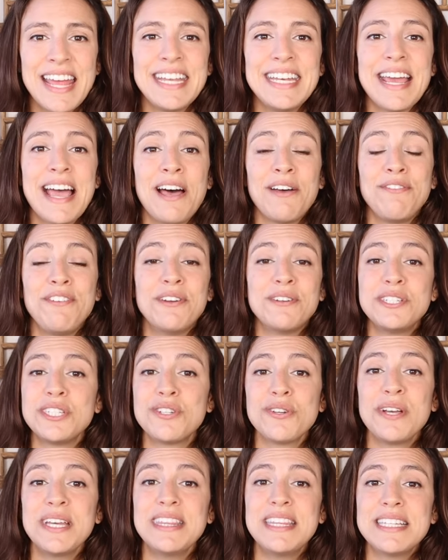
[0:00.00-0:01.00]
Now, if you
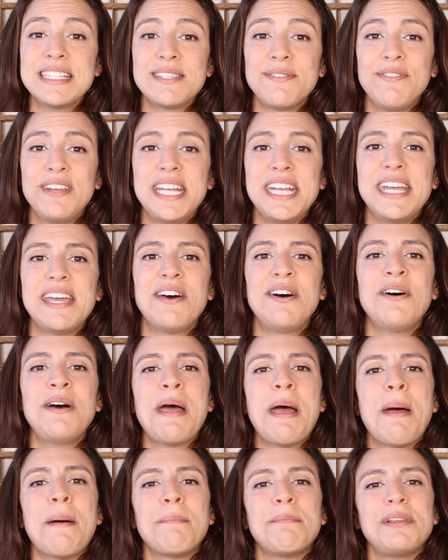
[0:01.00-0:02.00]
enjoyed this video,
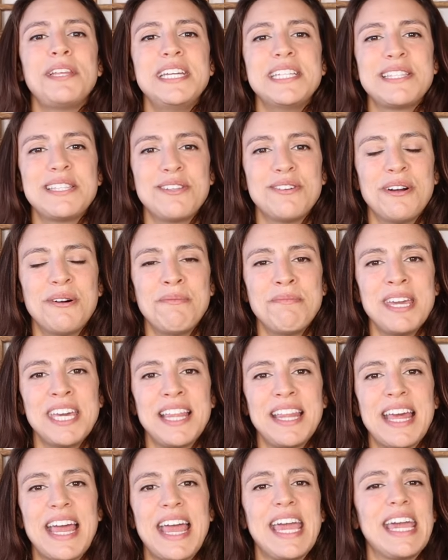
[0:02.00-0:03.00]
please throw me a
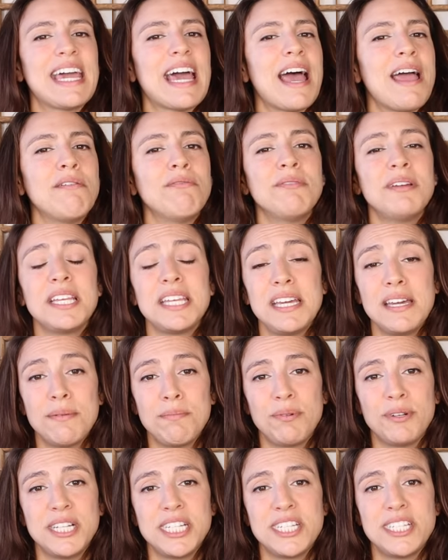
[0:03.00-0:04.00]
like. I really
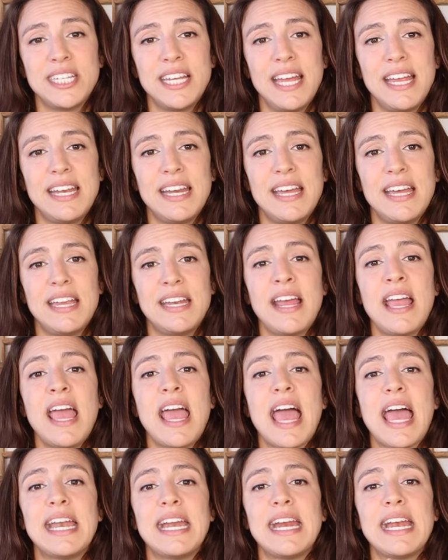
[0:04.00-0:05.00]
appreciate it.
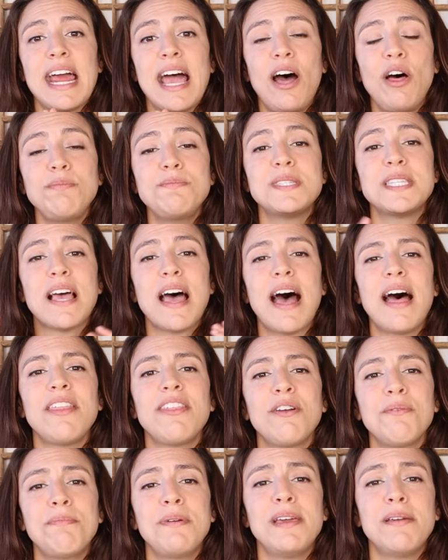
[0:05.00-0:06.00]
And it helps
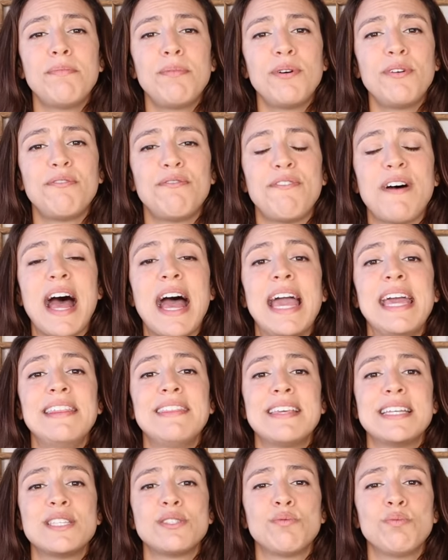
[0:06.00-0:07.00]
other people find
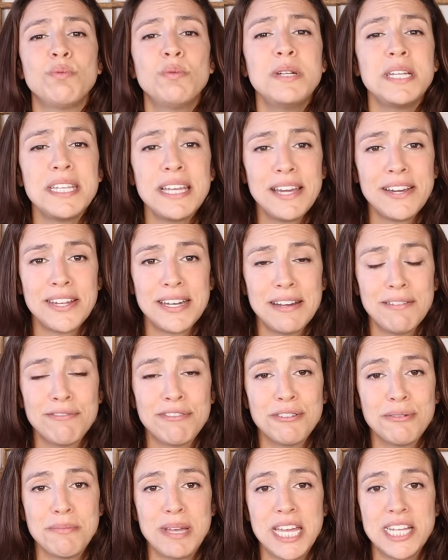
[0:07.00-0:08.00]
this really good
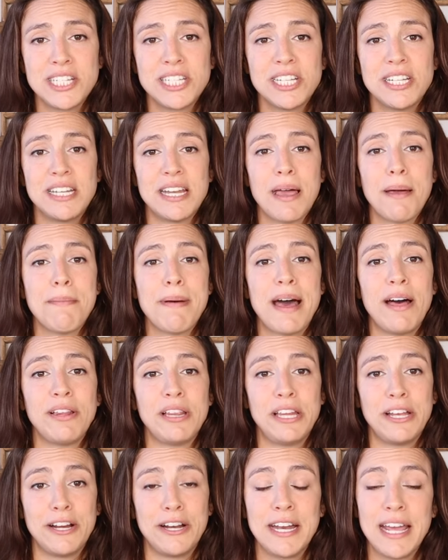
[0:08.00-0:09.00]
information about
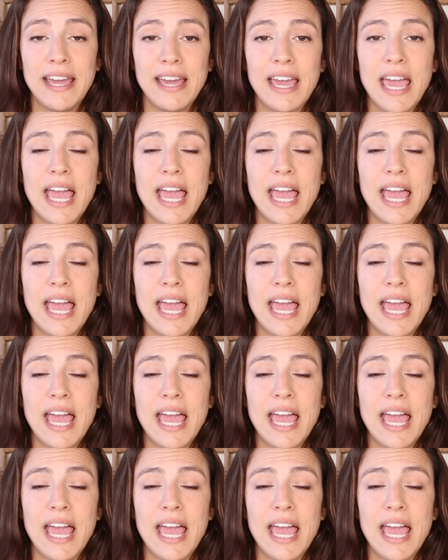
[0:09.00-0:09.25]
learning.